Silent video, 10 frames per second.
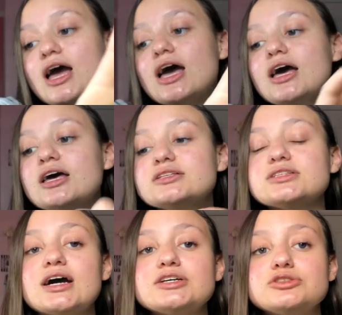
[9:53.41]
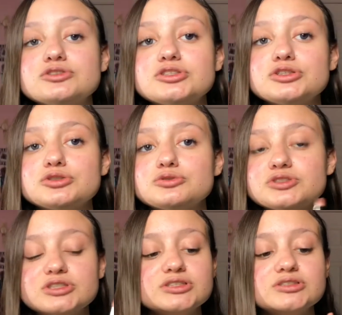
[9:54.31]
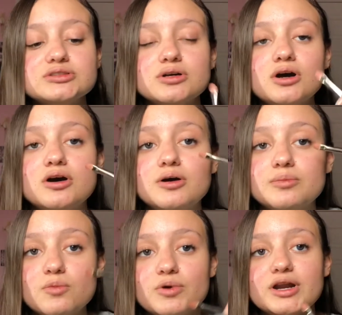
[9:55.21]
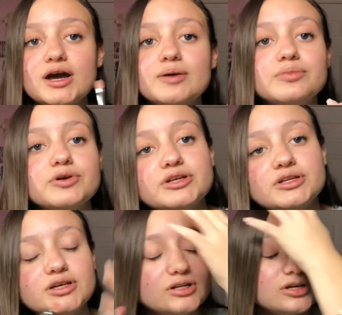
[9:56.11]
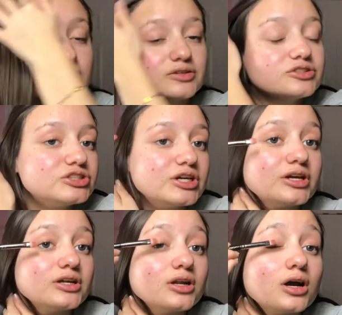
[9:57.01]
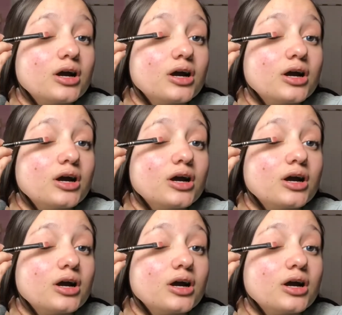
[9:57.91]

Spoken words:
and I usually use this when I'm putting in another shade